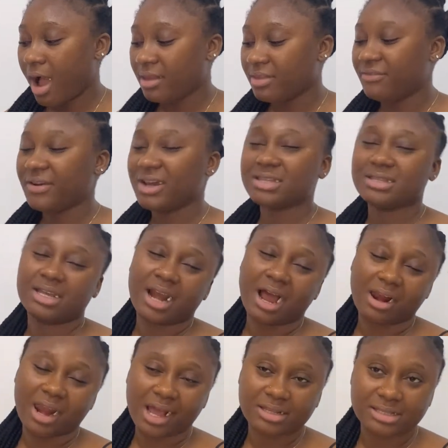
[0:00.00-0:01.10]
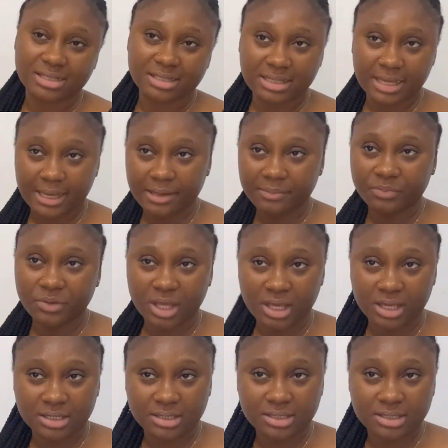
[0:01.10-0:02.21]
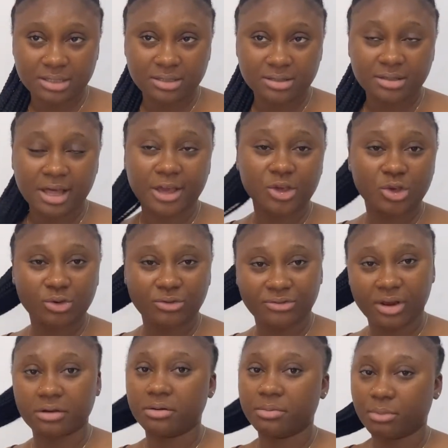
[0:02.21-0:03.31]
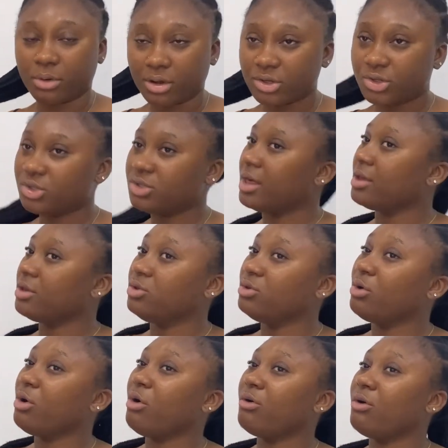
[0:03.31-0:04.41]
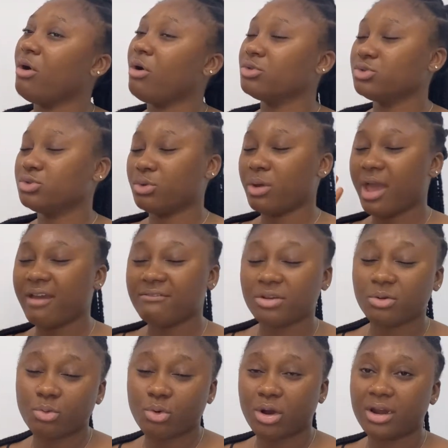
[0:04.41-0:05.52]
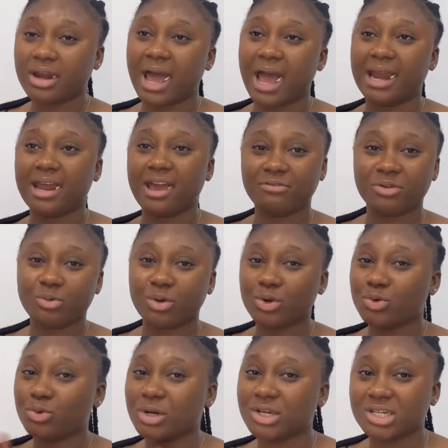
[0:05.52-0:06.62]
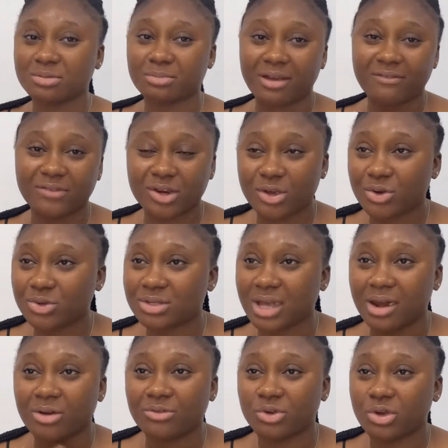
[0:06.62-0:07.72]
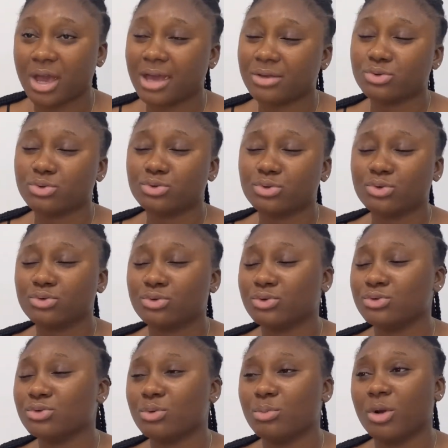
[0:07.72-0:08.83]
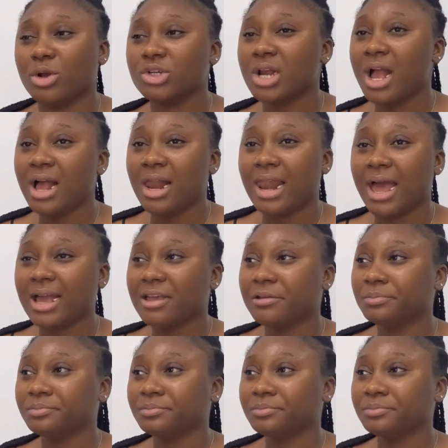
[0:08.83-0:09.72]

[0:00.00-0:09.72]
the first thing i would like to say is thank you very much thank you to everyone and everyone who watches my videos i love you guys so so so much like